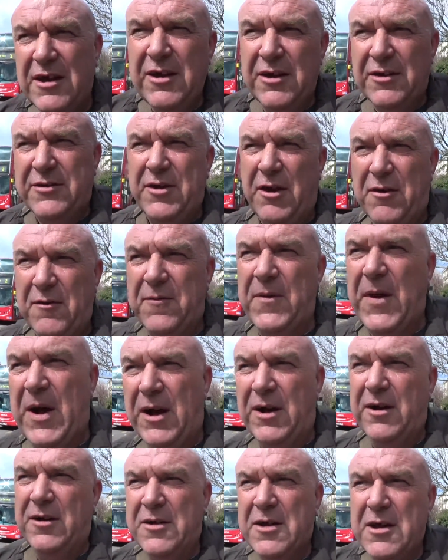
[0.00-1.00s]
so
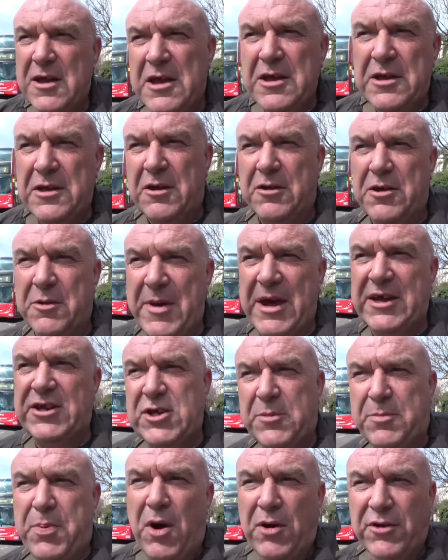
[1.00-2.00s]
far, you know, the major
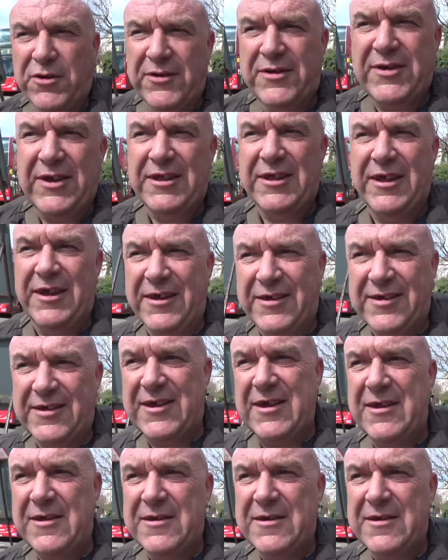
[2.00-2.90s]
points at least.